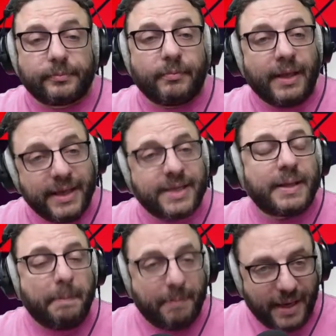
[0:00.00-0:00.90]
yes,
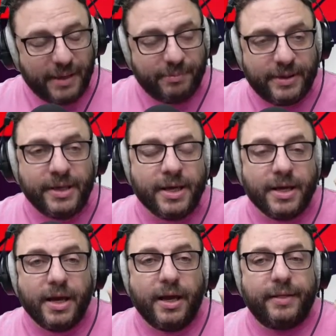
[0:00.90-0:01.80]
maybe
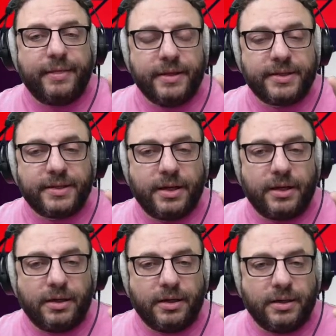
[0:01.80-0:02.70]
this
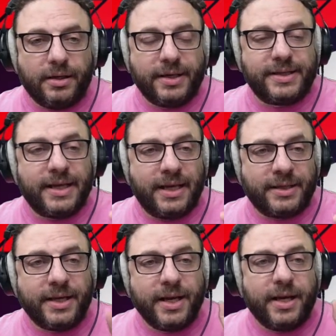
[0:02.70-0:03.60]

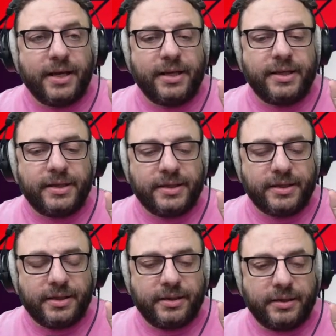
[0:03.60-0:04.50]
result is
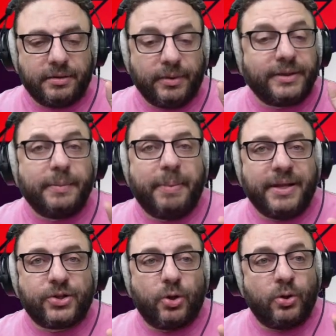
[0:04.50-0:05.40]

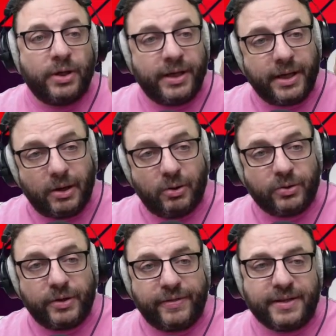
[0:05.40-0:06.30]
depends only on
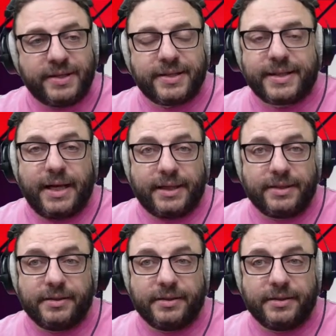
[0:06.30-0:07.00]
this stat.